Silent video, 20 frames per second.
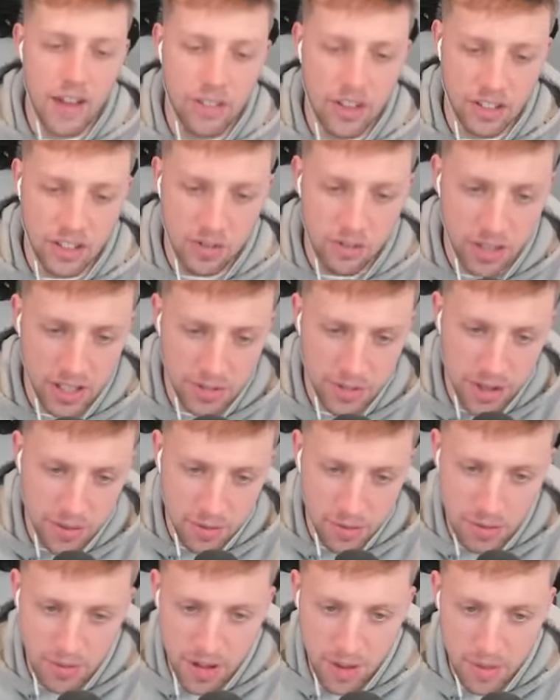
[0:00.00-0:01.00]
actually fixed me up, to be
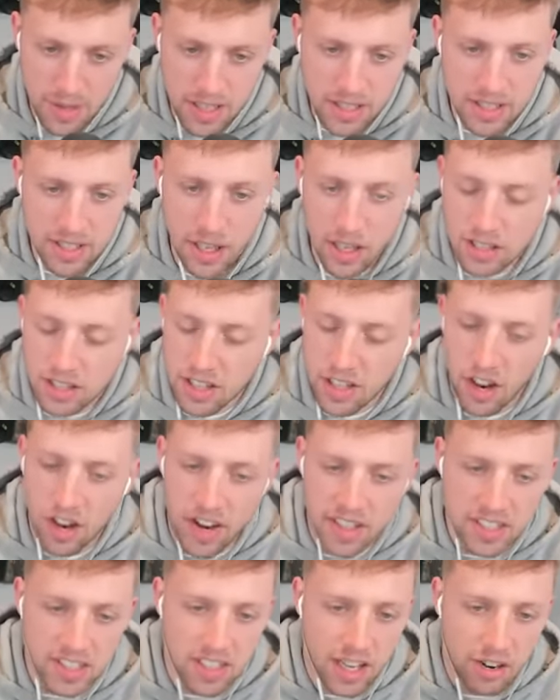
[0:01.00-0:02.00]
fair, but it's still, still
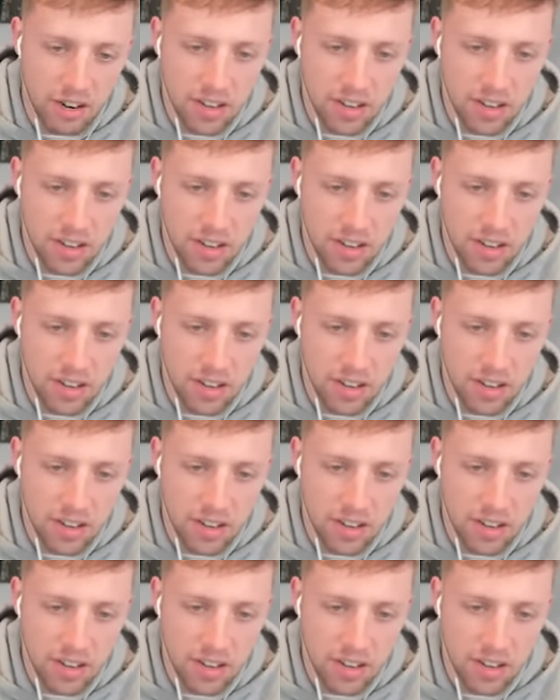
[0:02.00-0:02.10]
unnecessary.